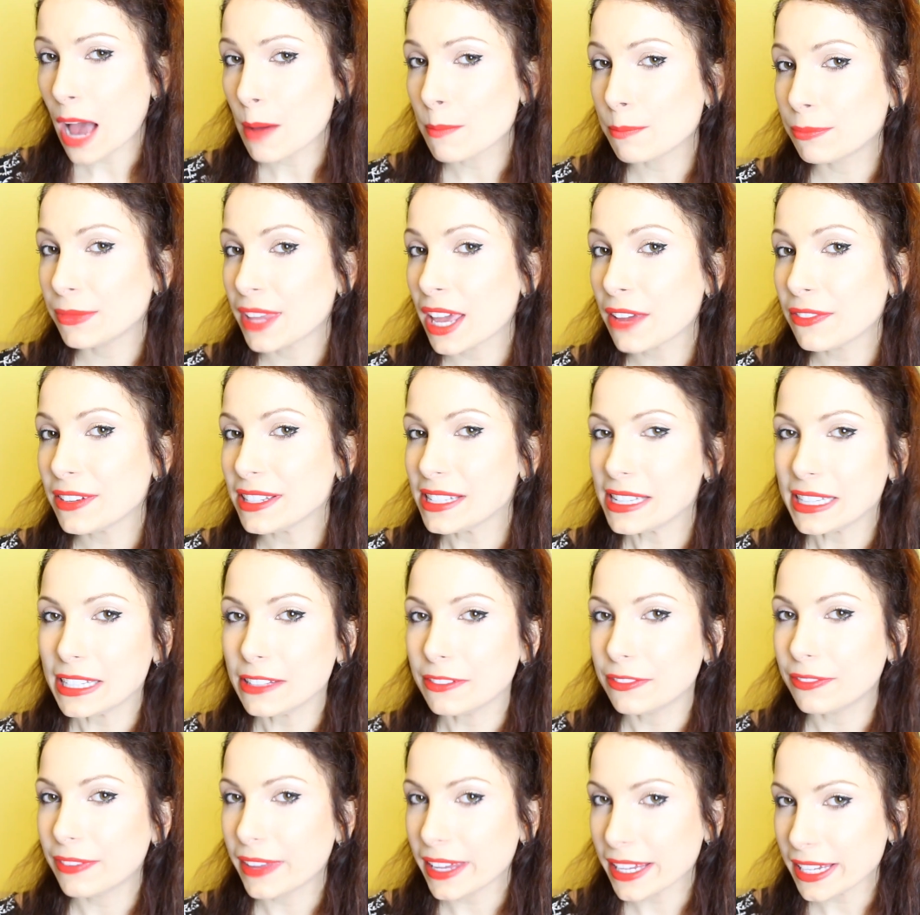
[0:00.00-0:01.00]
I'm
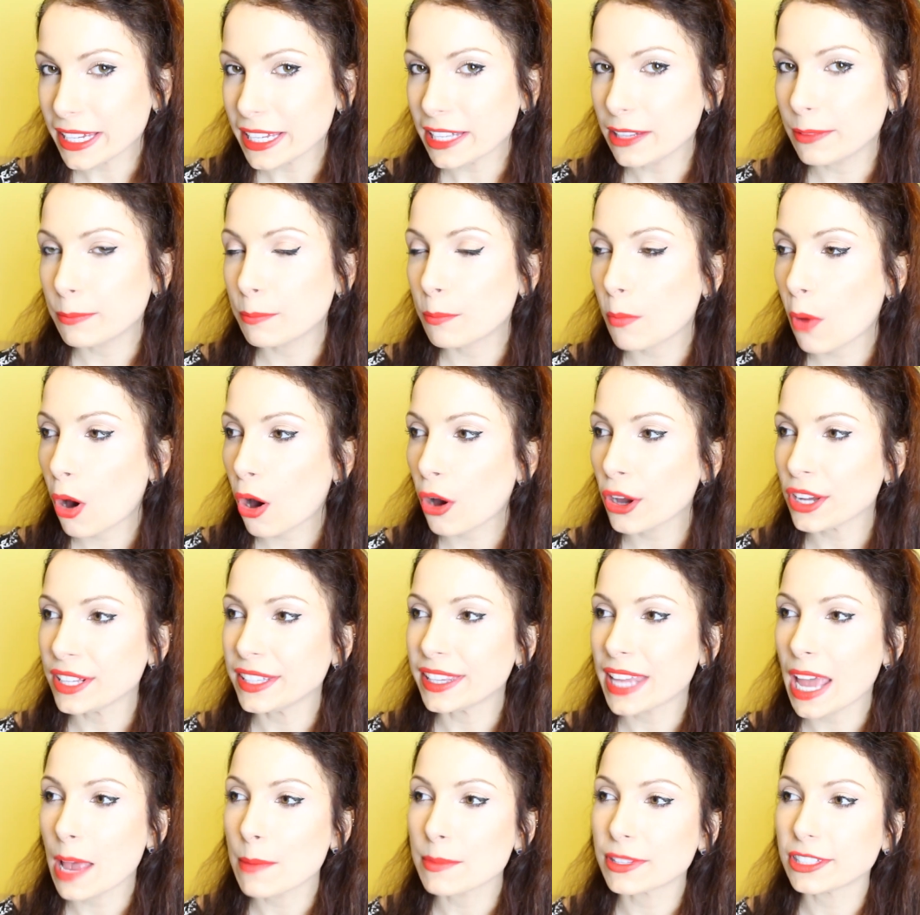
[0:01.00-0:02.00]
definitely thinking more
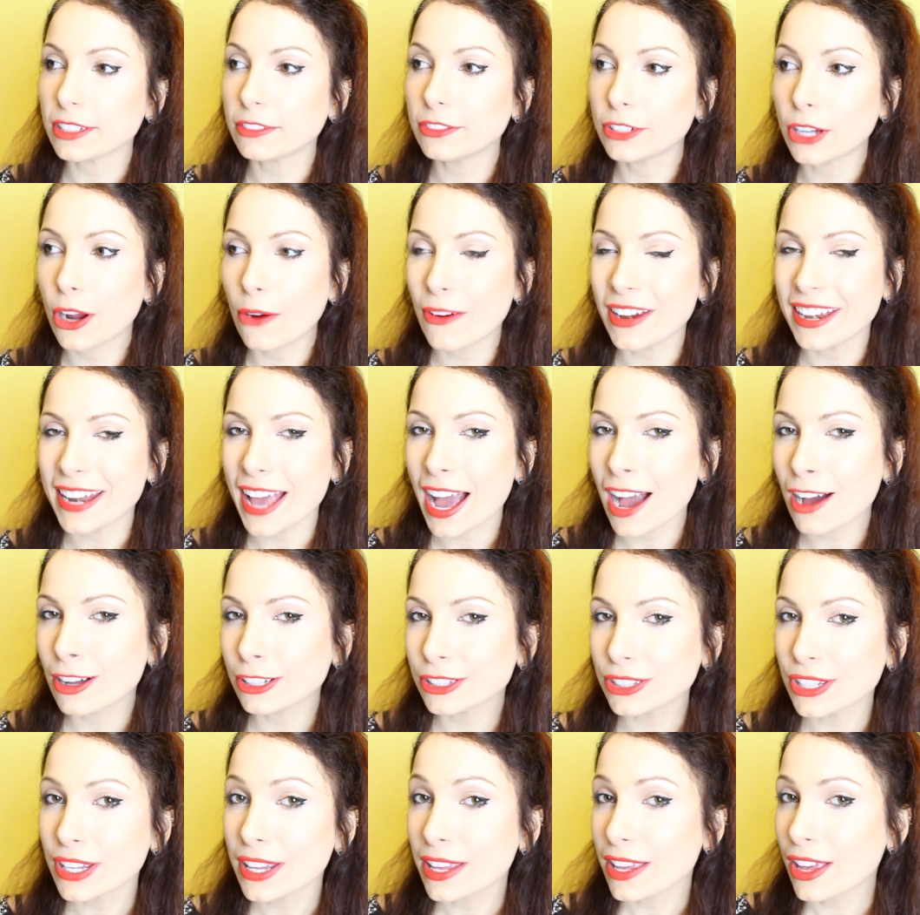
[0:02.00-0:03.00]
in terms of going
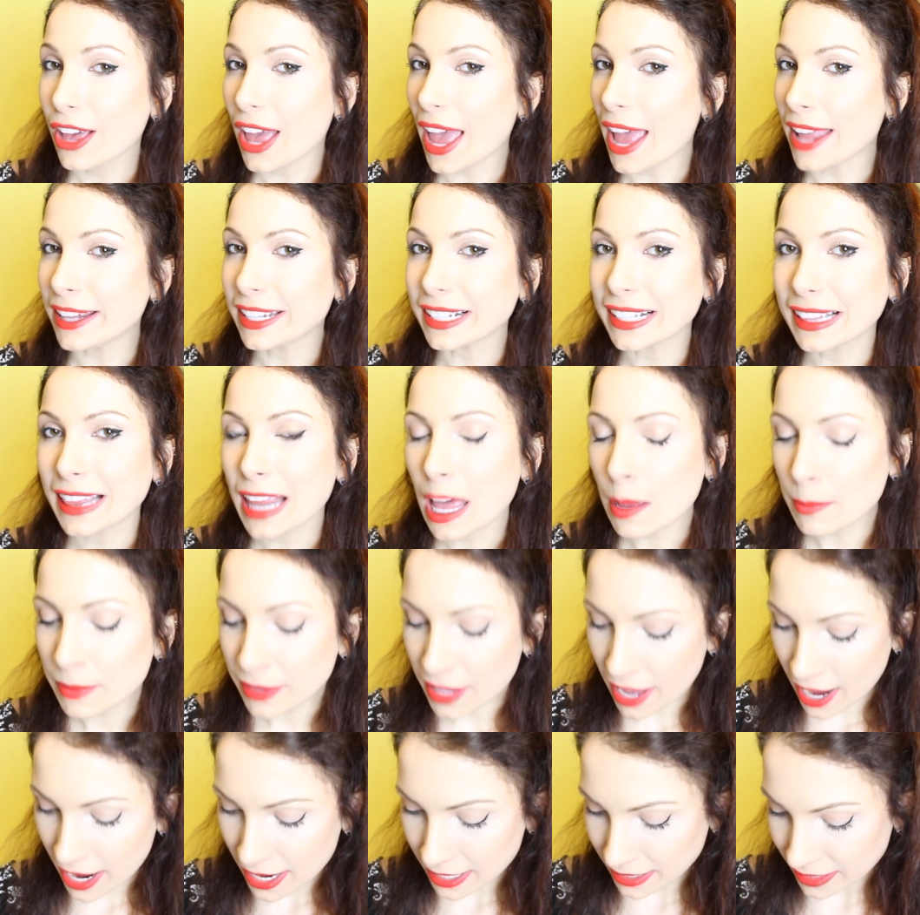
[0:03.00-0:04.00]
out and the club
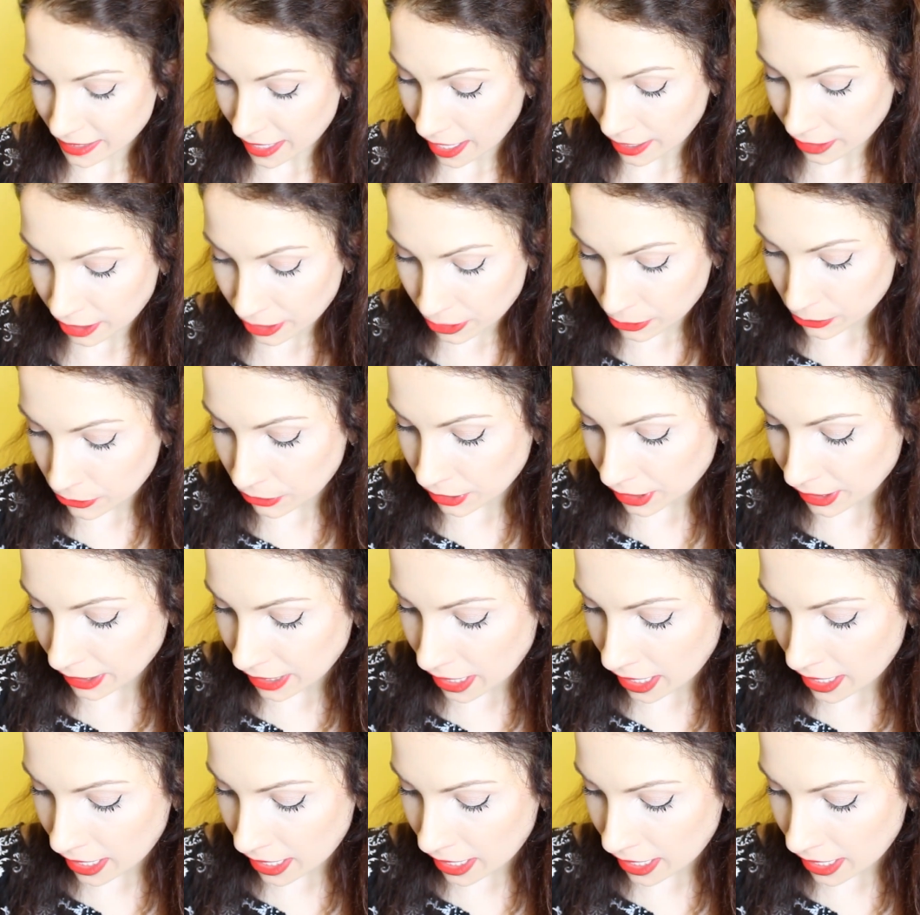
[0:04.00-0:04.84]
nights and a uni